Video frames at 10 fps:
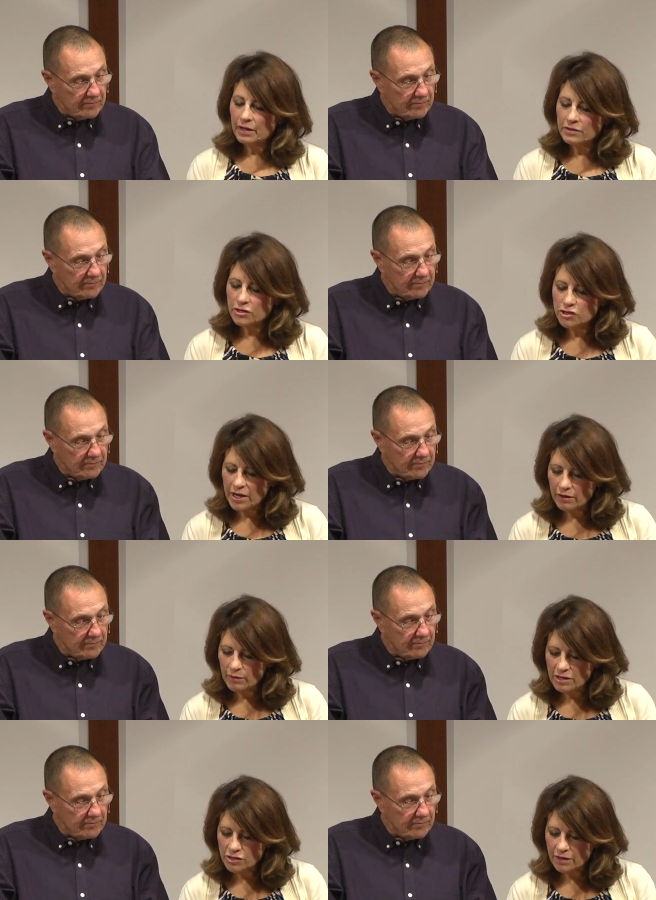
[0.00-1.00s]
Speaker 1: The
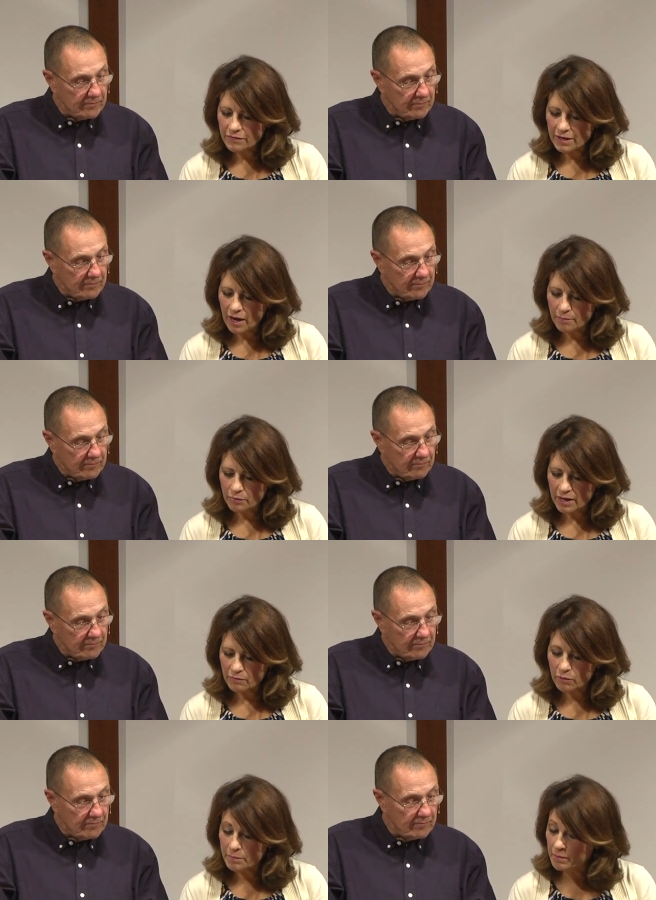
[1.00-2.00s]
generation of the
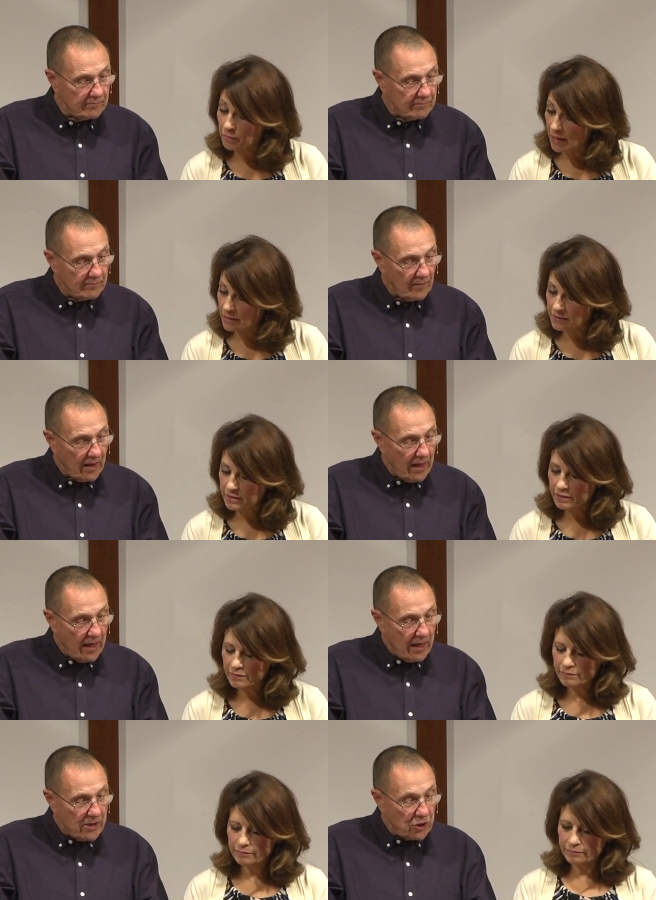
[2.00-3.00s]
upright will be blessed.
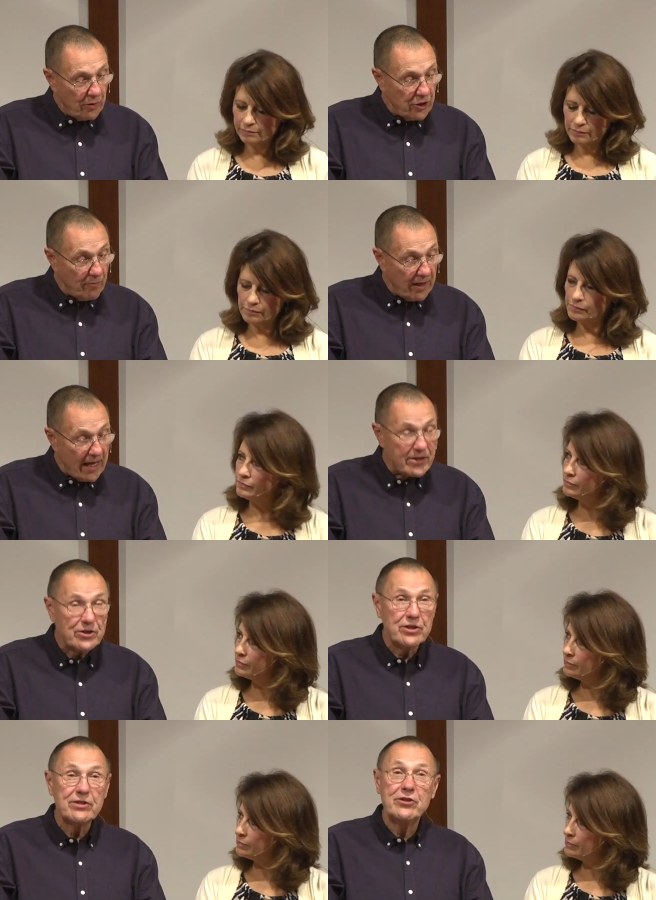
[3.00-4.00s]
Speaker 2: So, when you're
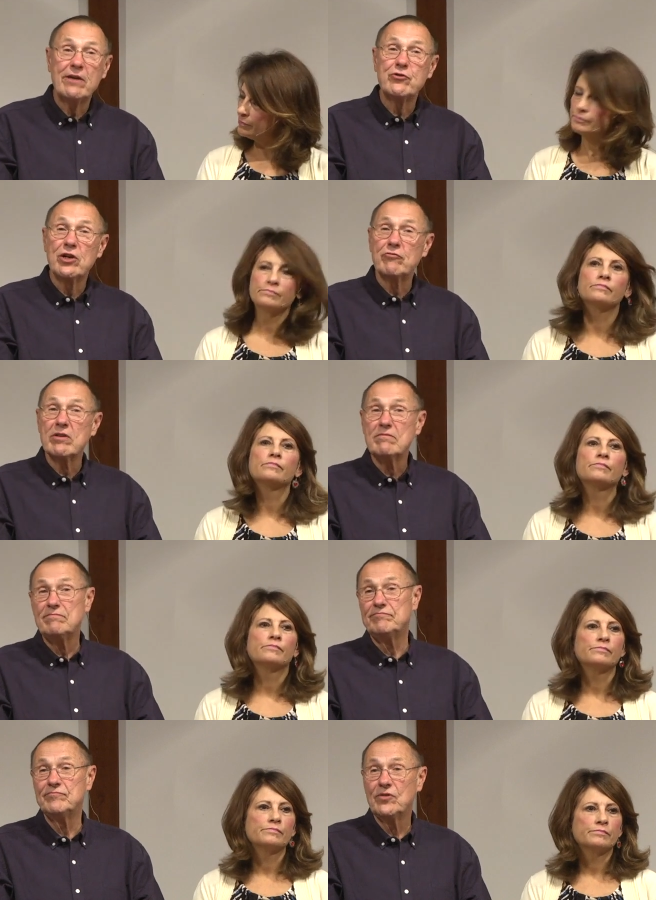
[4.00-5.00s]
blessed, do you have
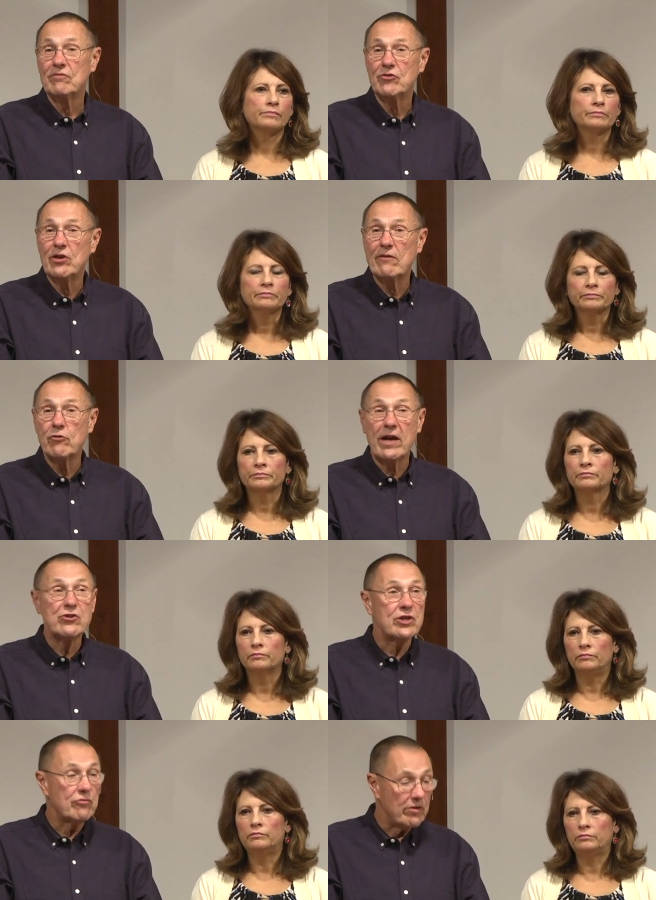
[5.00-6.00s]
children? Do you have
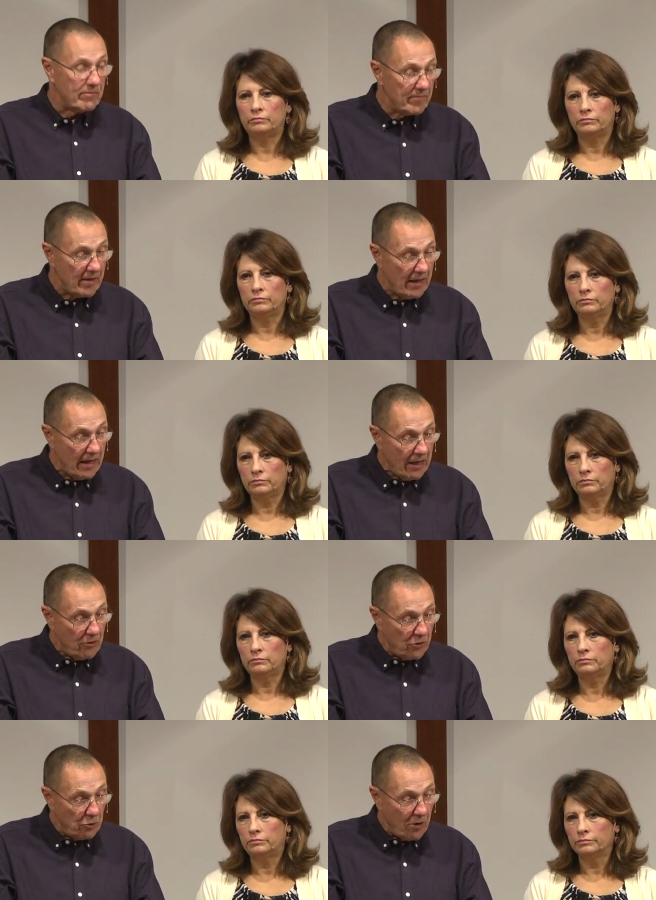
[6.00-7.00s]
grandchildren?
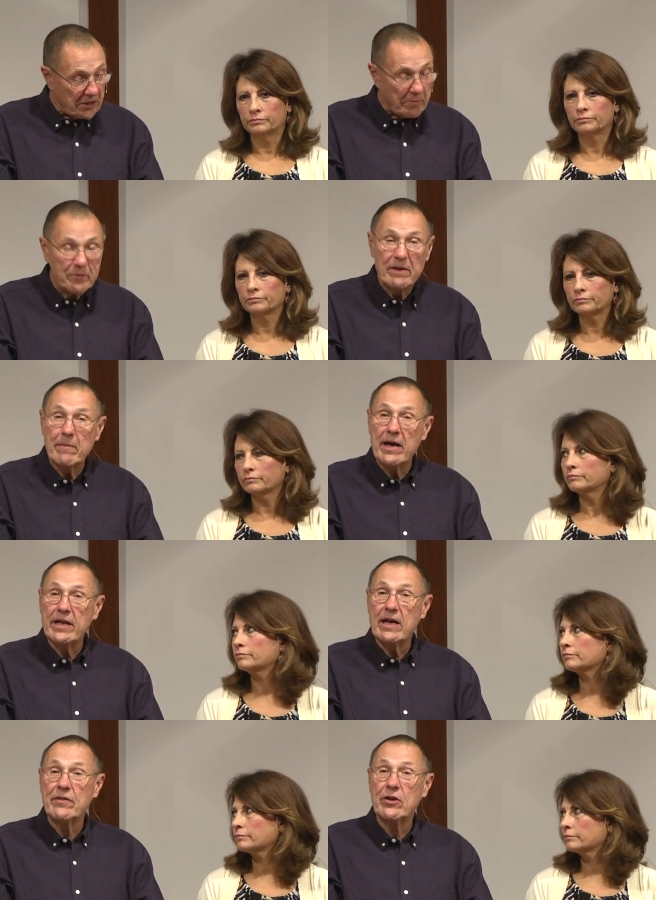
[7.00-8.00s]
Do you want them to be
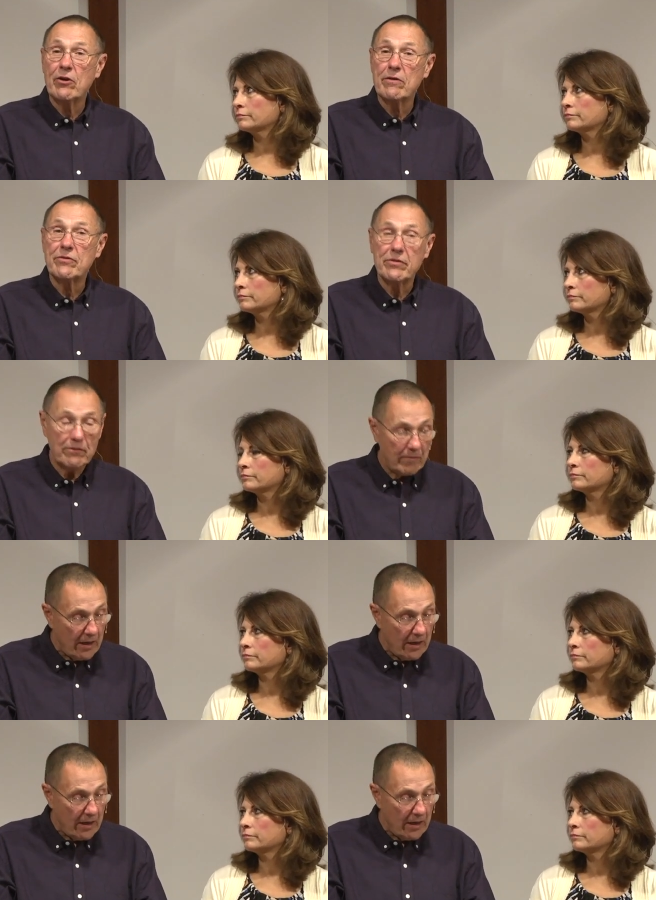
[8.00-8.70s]
mighty on the earth?